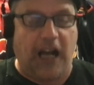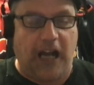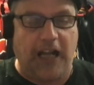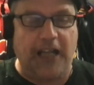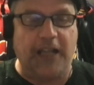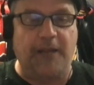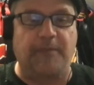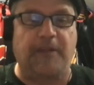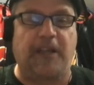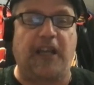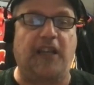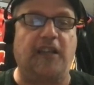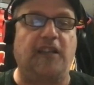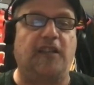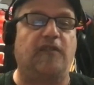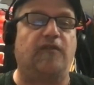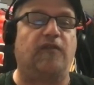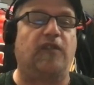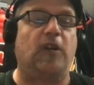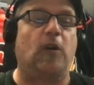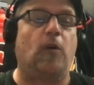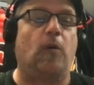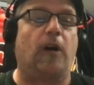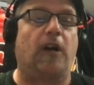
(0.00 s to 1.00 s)
I am
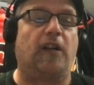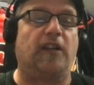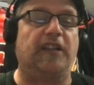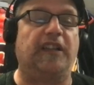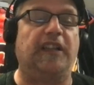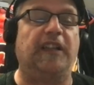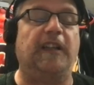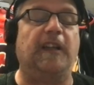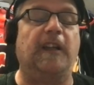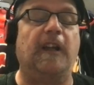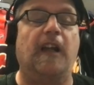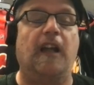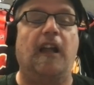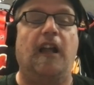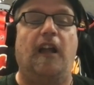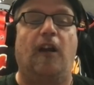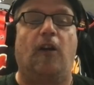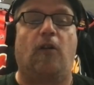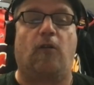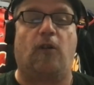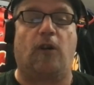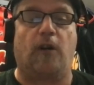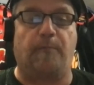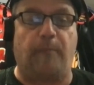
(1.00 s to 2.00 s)
KEVOLE.
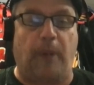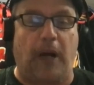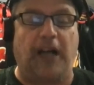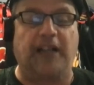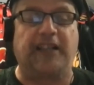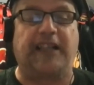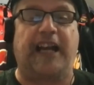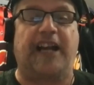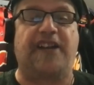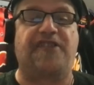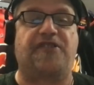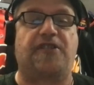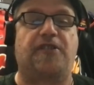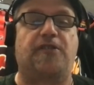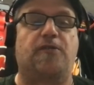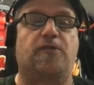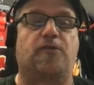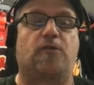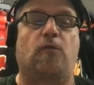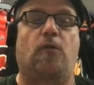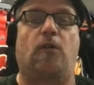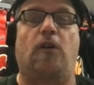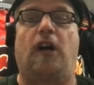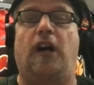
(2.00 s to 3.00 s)

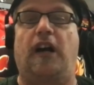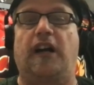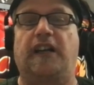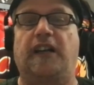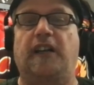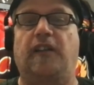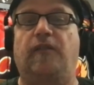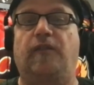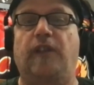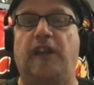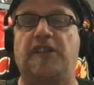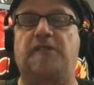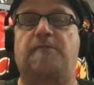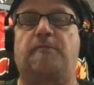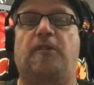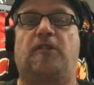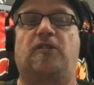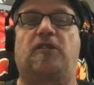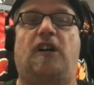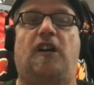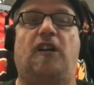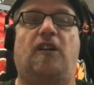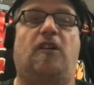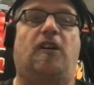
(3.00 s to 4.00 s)
Podcast_hockey.
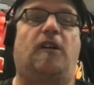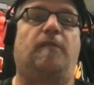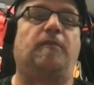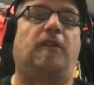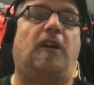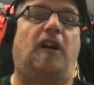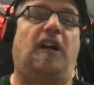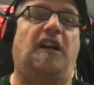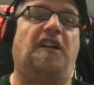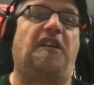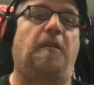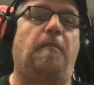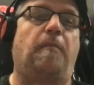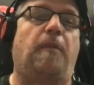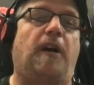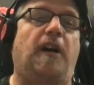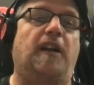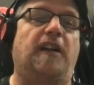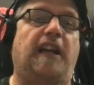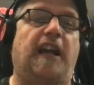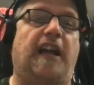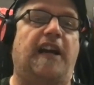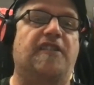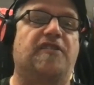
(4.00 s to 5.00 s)
Facebook.com The Hockey
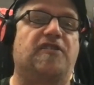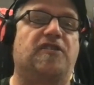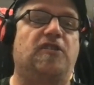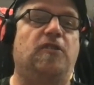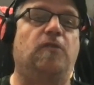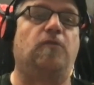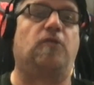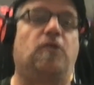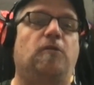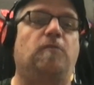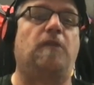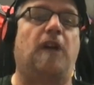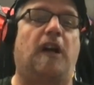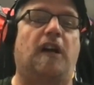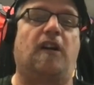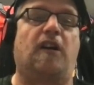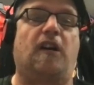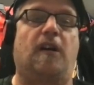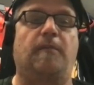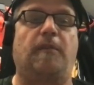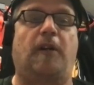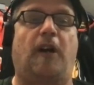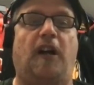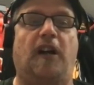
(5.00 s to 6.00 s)
Podcast.
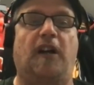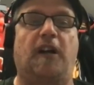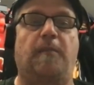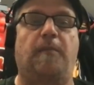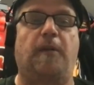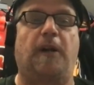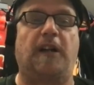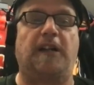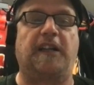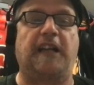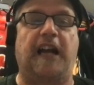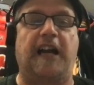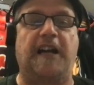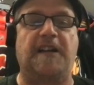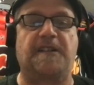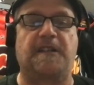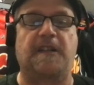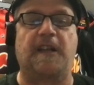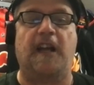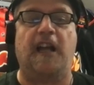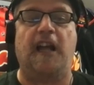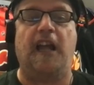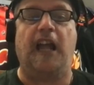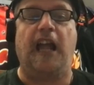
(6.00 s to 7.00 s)
YouTube.com The Hockey Podcast.
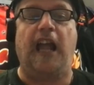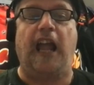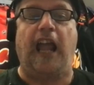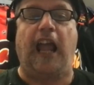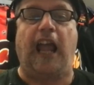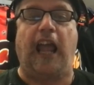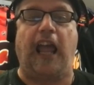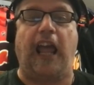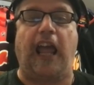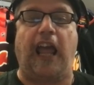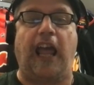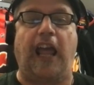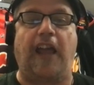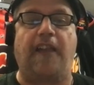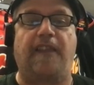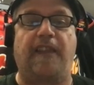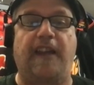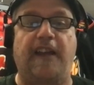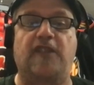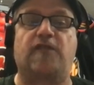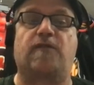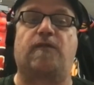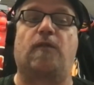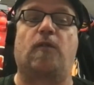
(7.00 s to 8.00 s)
And
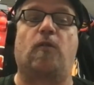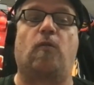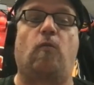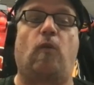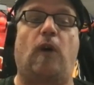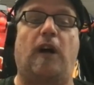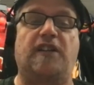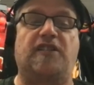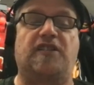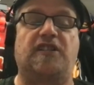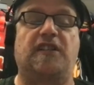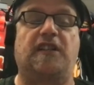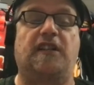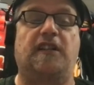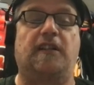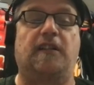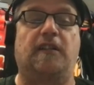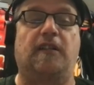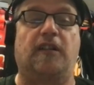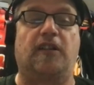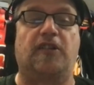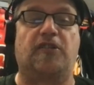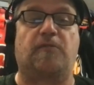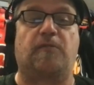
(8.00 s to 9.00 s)
thanks for watching in
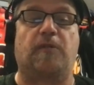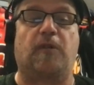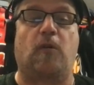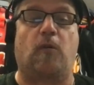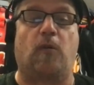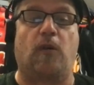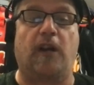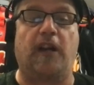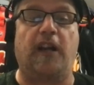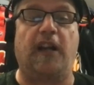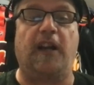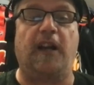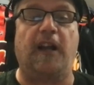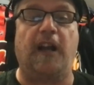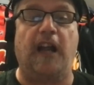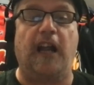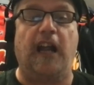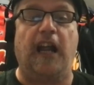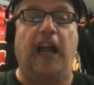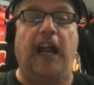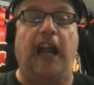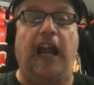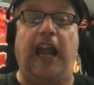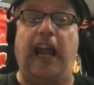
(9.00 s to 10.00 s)
this recording.
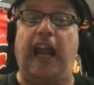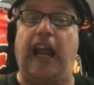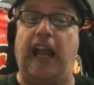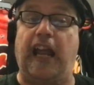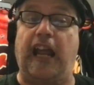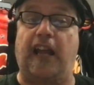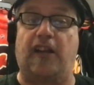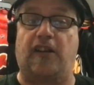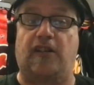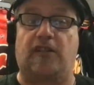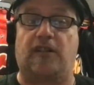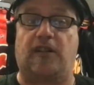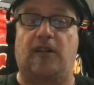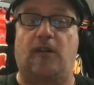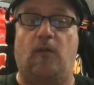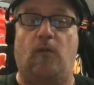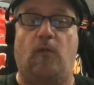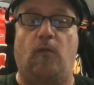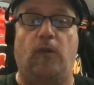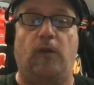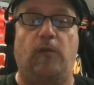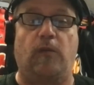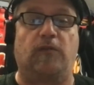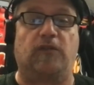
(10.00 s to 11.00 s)
And
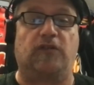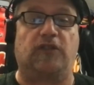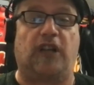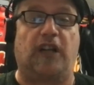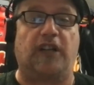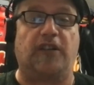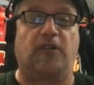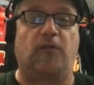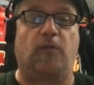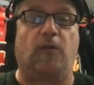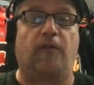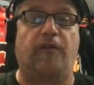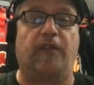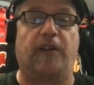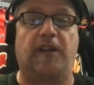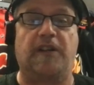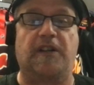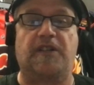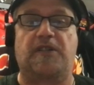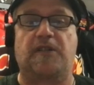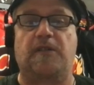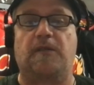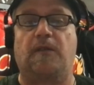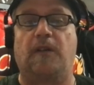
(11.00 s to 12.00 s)
we will talk to you all
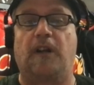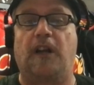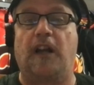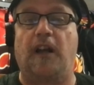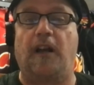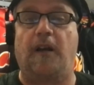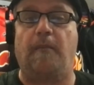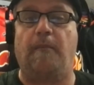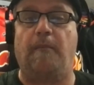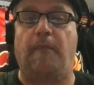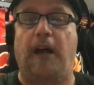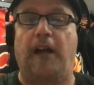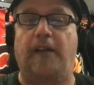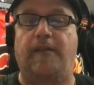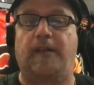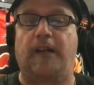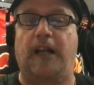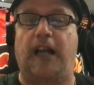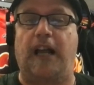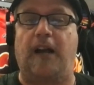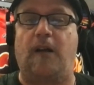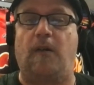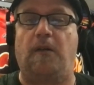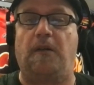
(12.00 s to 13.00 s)
very soon. Bye for
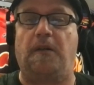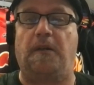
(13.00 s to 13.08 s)
now.